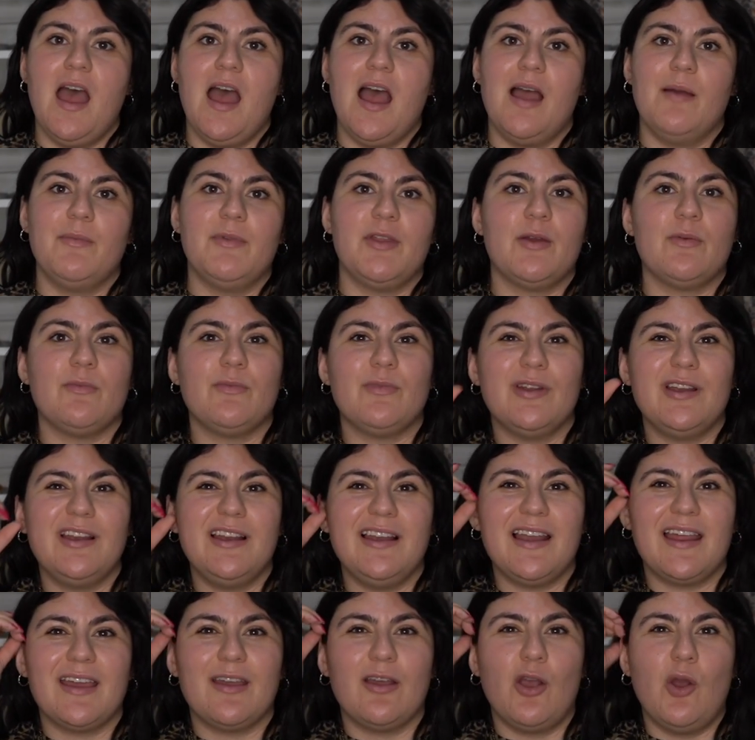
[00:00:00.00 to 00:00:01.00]
I'm not really
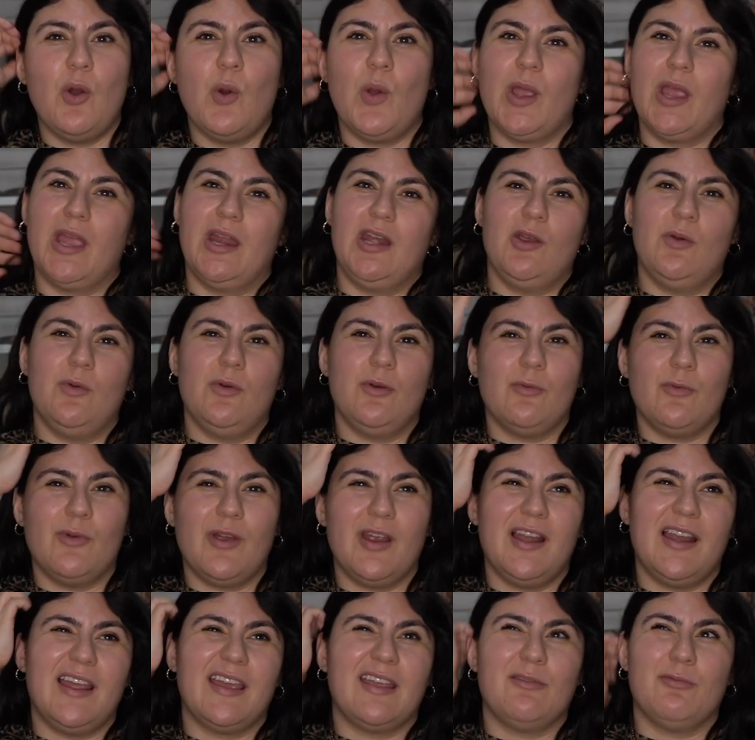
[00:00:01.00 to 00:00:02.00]
like going anywhere where
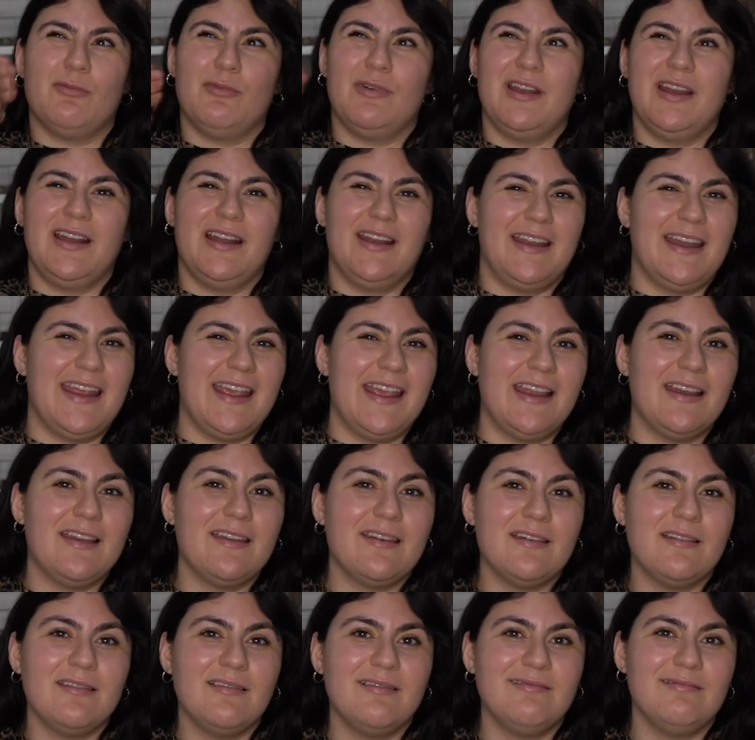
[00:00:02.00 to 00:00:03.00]
I like really need
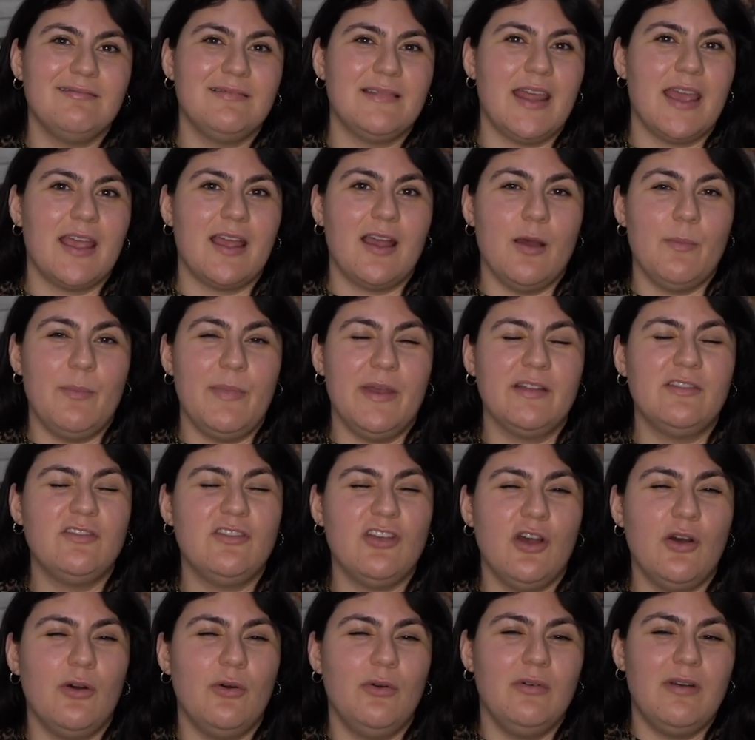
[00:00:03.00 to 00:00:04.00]
like a big
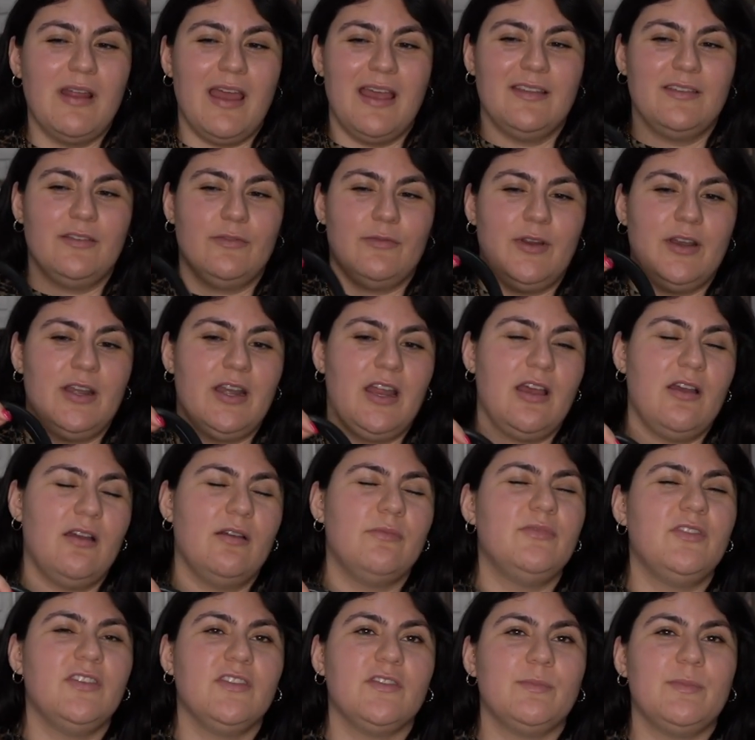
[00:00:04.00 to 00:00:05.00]
tote as of right now.
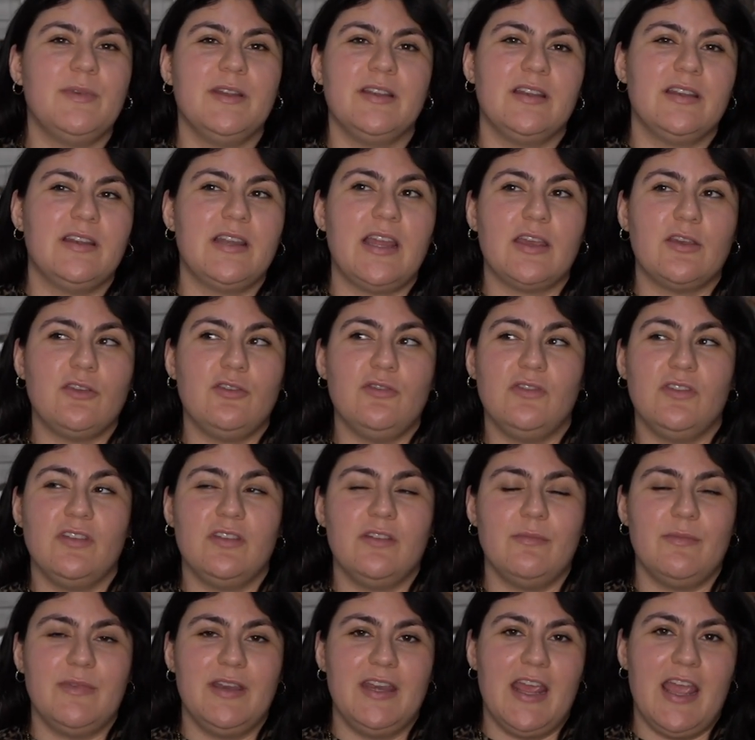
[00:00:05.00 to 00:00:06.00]
I've just been like using
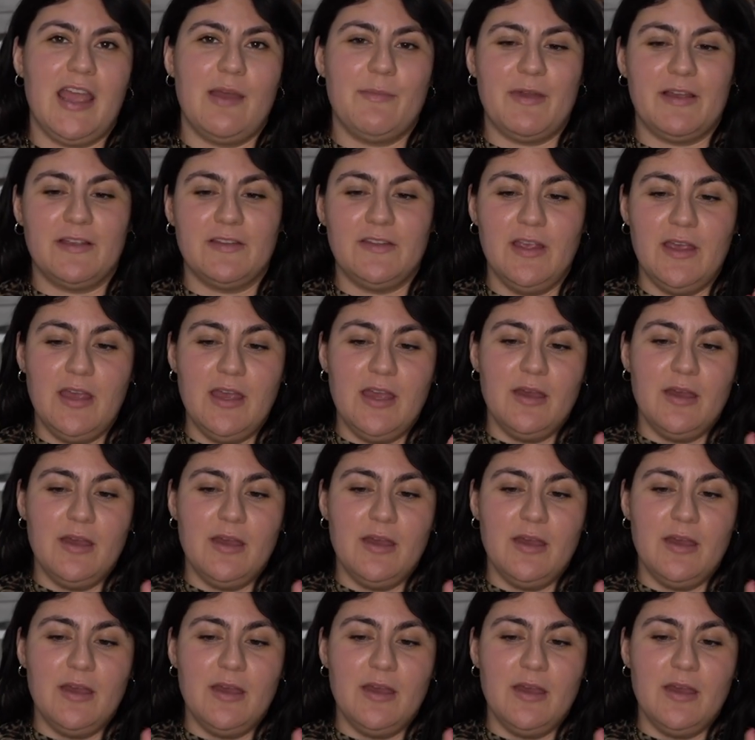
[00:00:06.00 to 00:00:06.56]
the mini handbags.